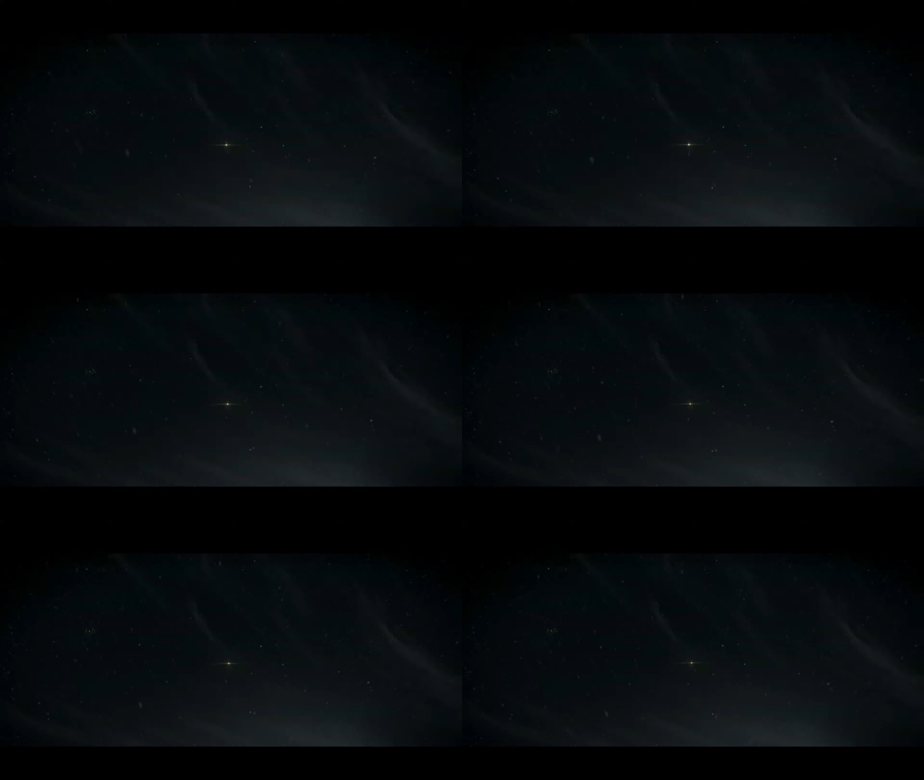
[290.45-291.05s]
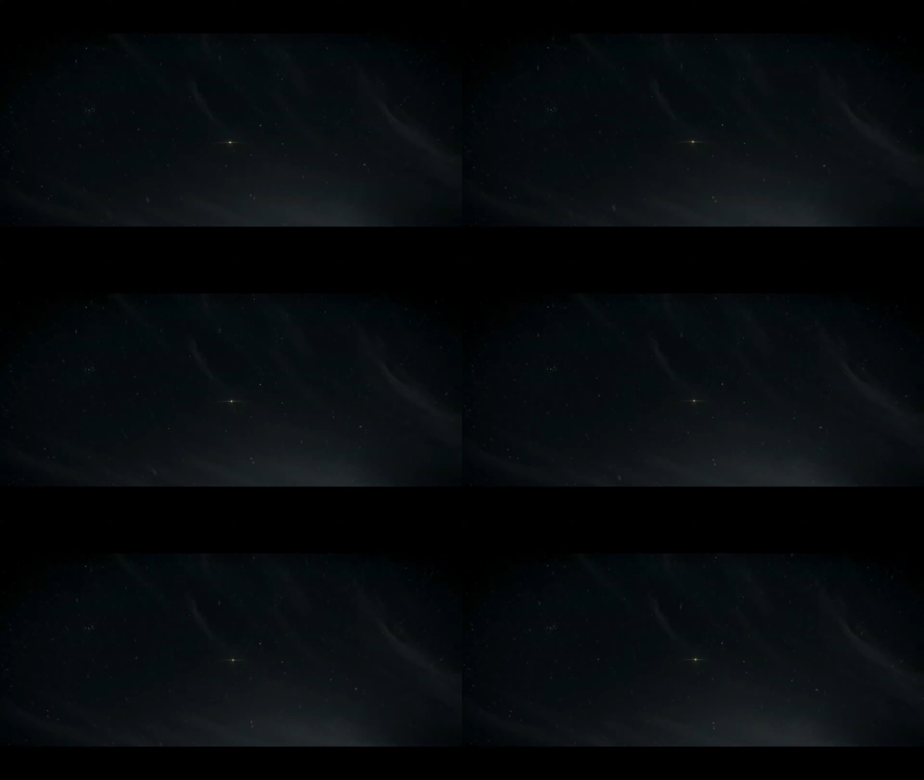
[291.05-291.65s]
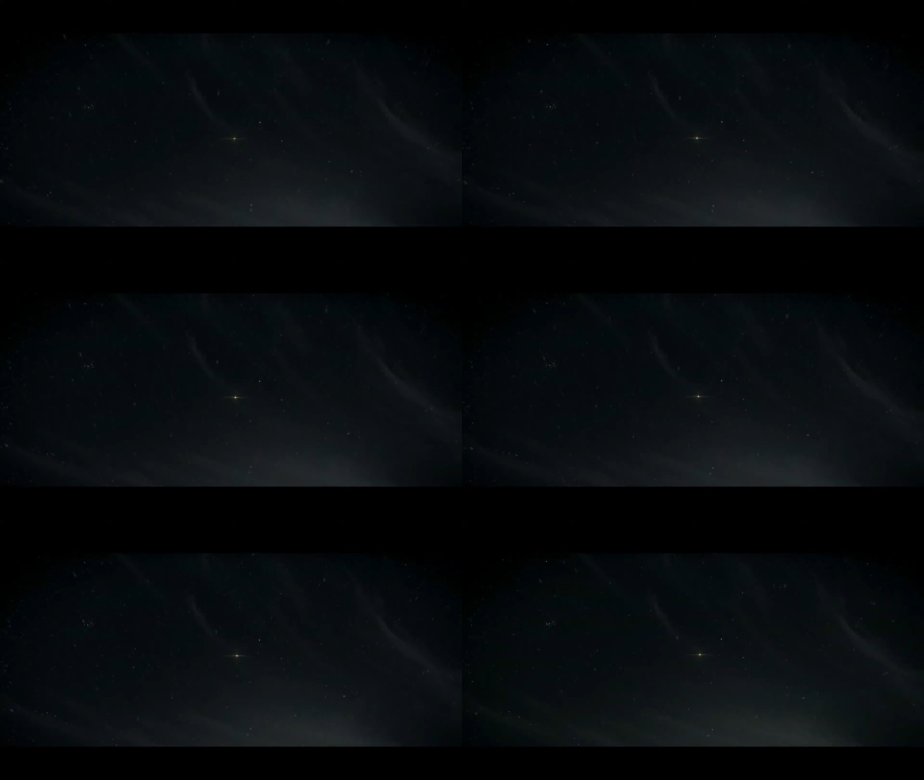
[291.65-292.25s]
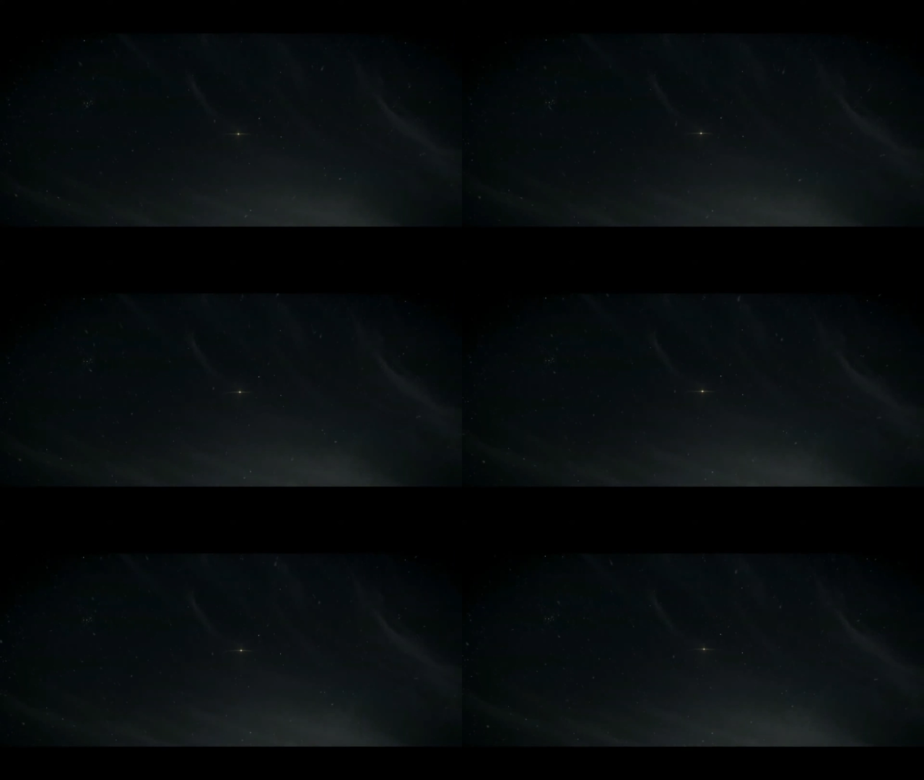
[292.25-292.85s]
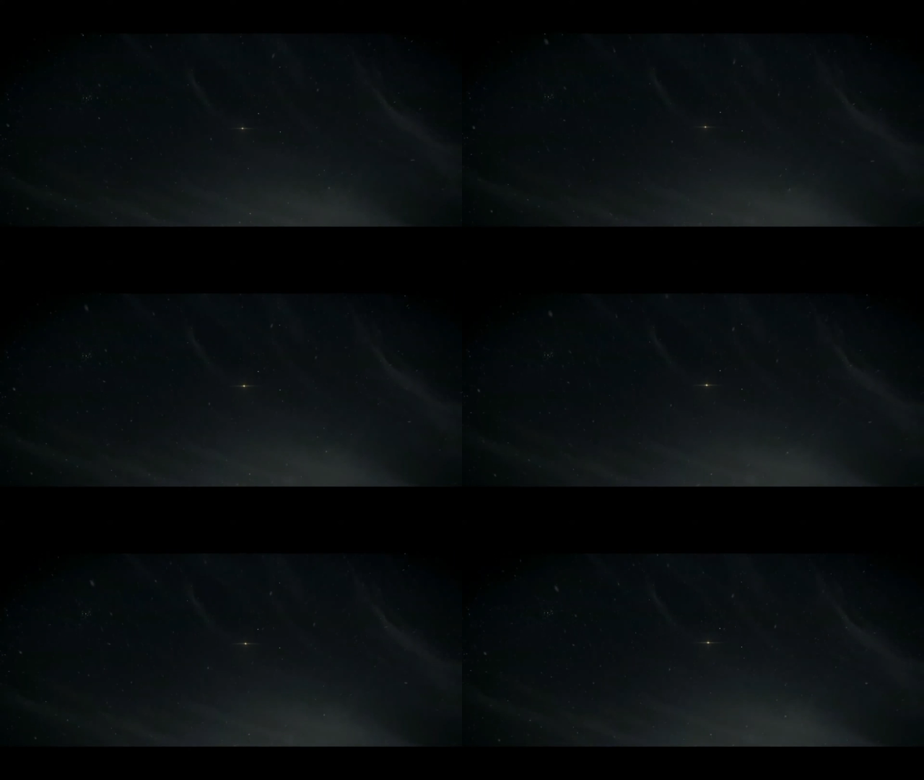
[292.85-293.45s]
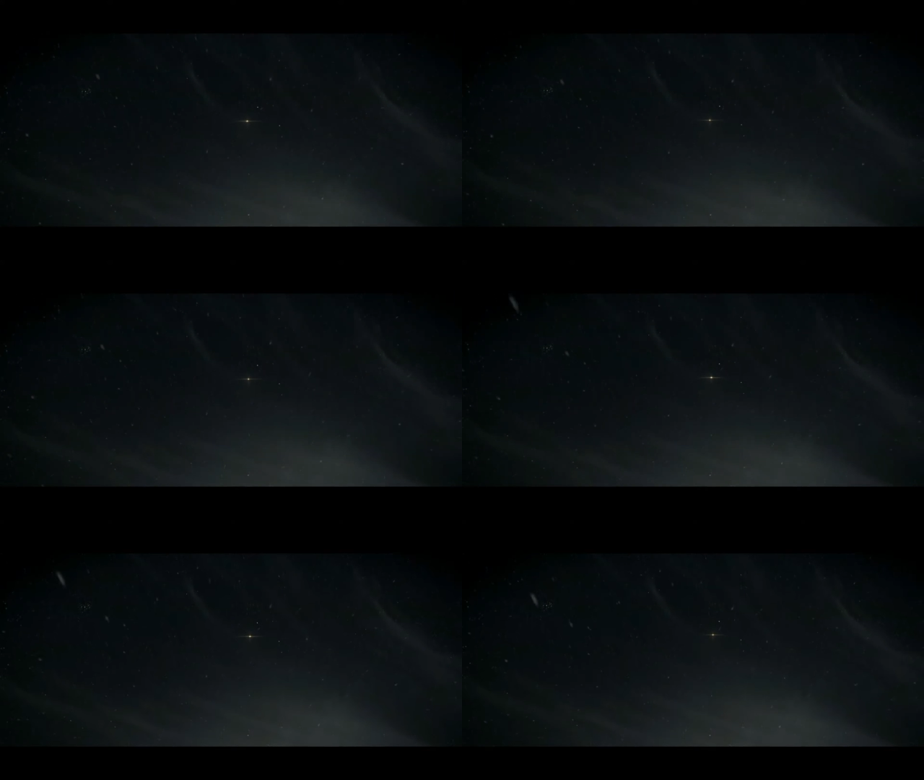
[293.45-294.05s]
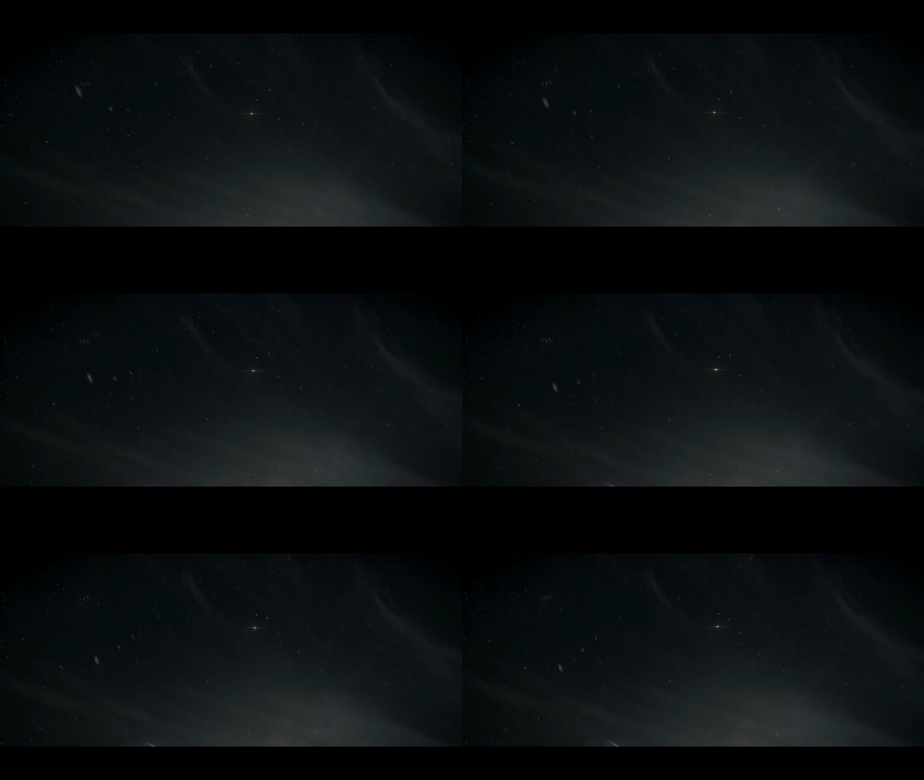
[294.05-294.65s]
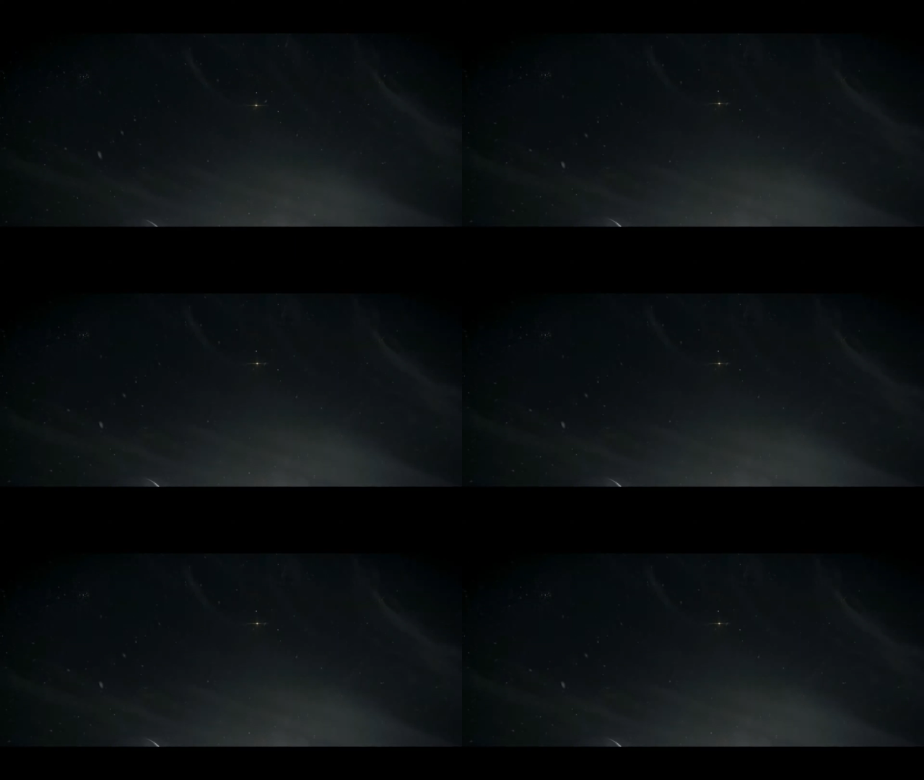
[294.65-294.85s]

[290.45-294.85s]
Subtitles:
(no speaker visible)